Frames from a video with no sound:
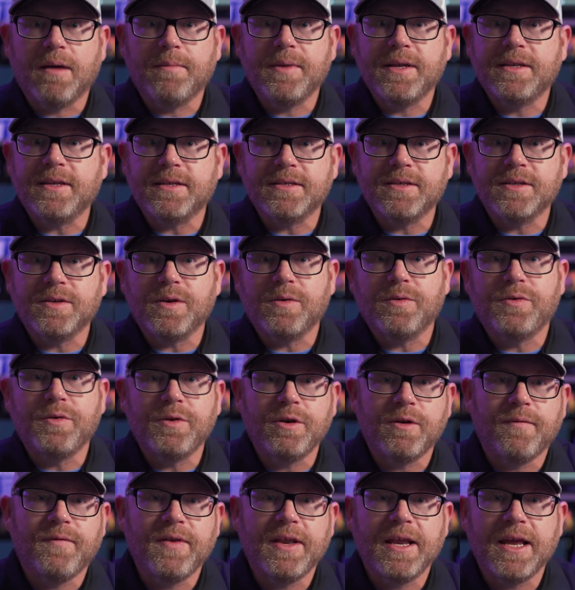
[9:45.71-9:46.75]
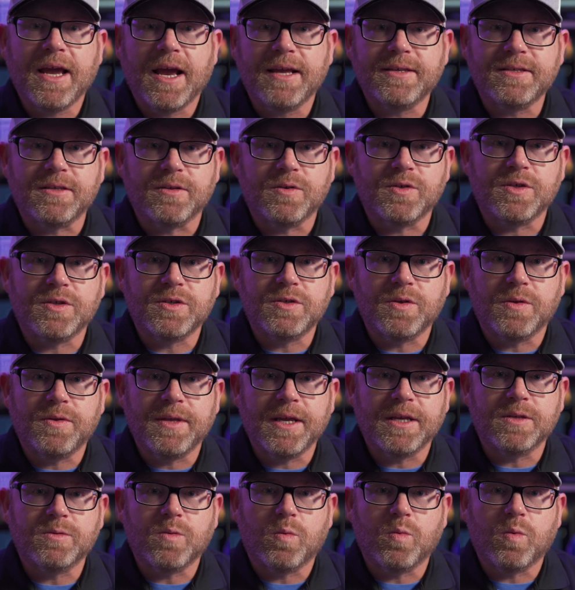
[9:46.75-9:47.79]
It doesn't go through your VDI solution, so
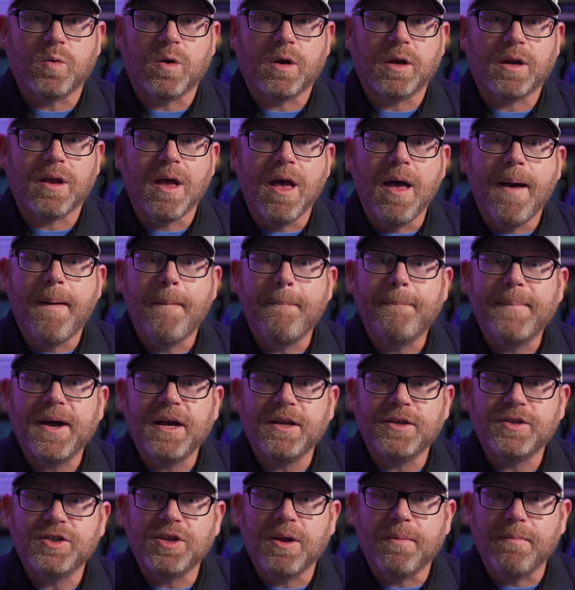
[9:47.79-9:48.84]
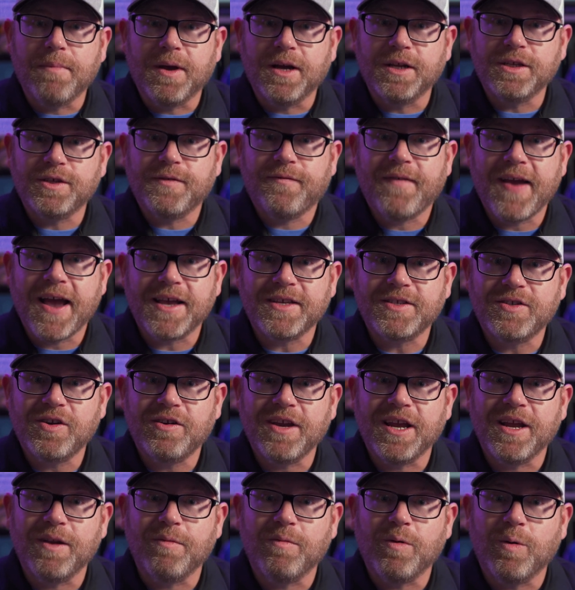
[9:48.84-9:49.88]
things will work much, much faster,
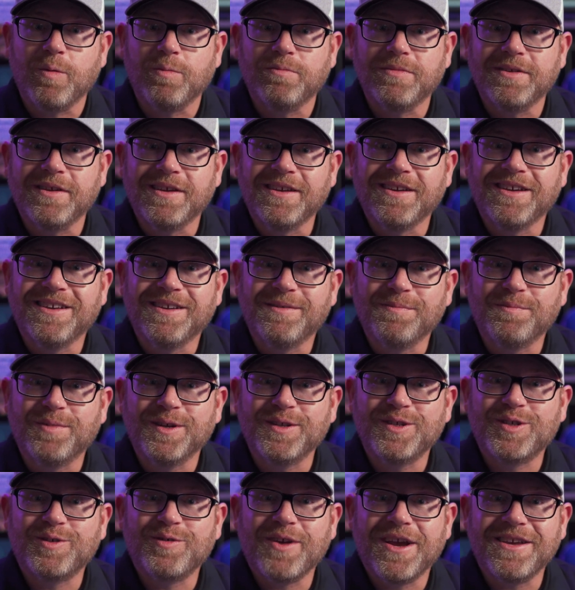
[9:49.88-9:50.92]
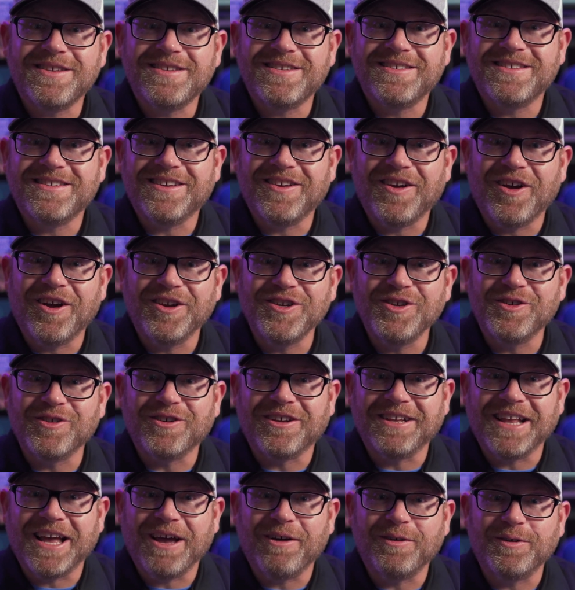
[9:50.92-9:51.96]
and it won't put stress on your
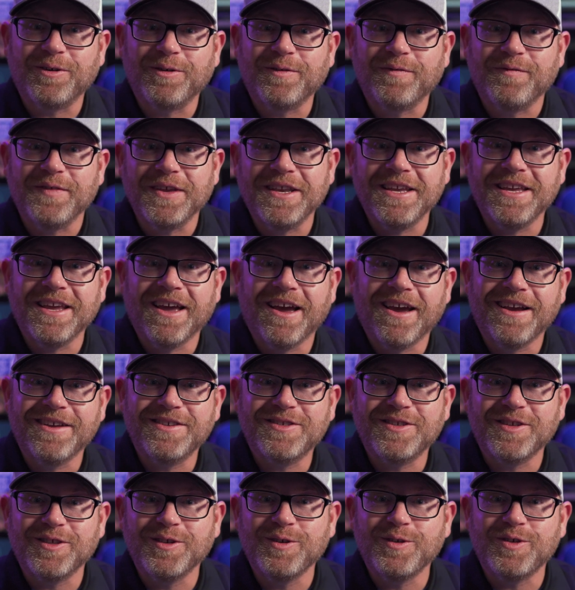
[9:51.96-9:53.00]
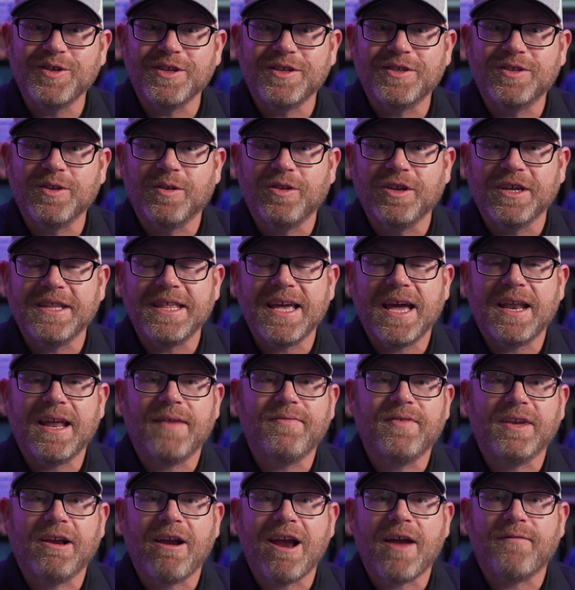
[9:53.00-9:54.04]
cloud or VDI solution. So look at that. I
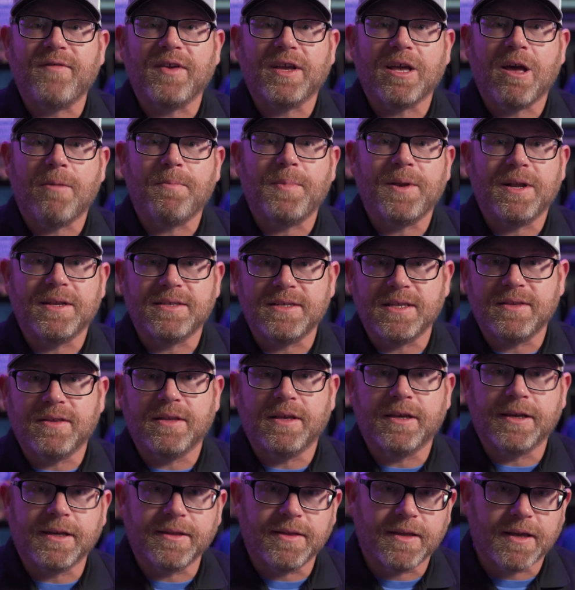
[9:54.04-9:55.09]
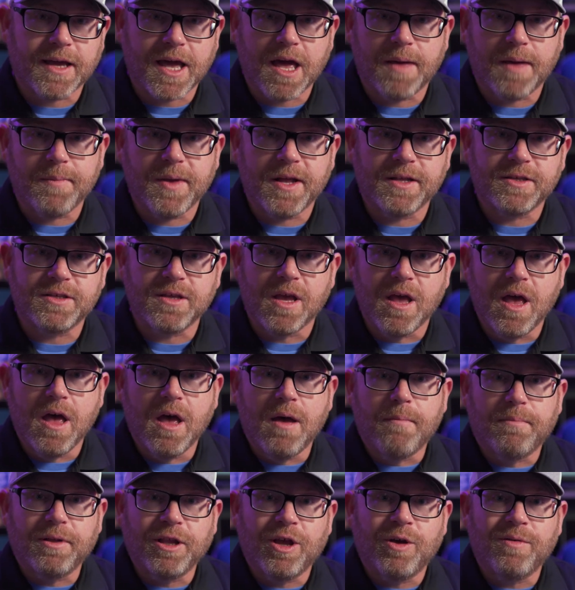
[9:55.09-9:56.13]
have the graphic up, and it's in the comments
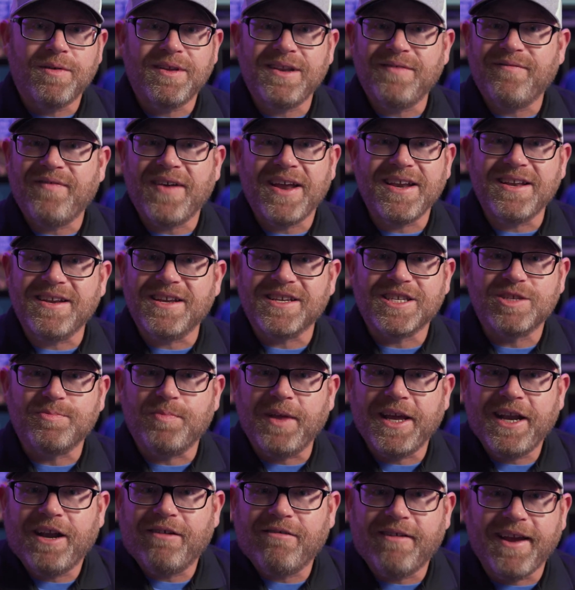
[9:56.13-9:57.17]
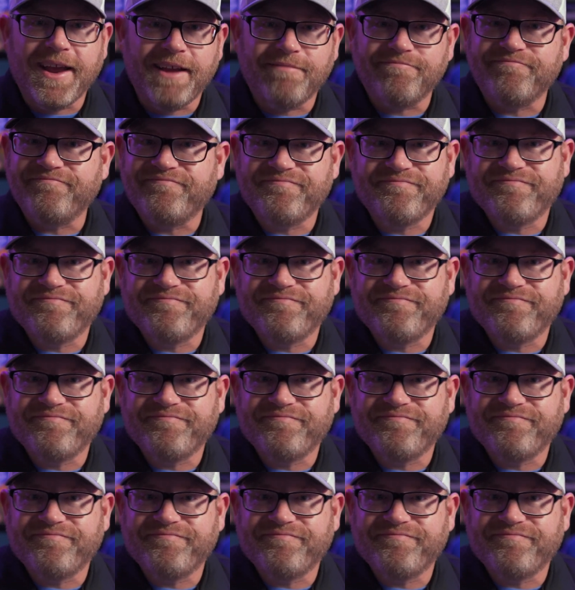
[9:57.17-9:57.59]
below. And if I didn't explain it right,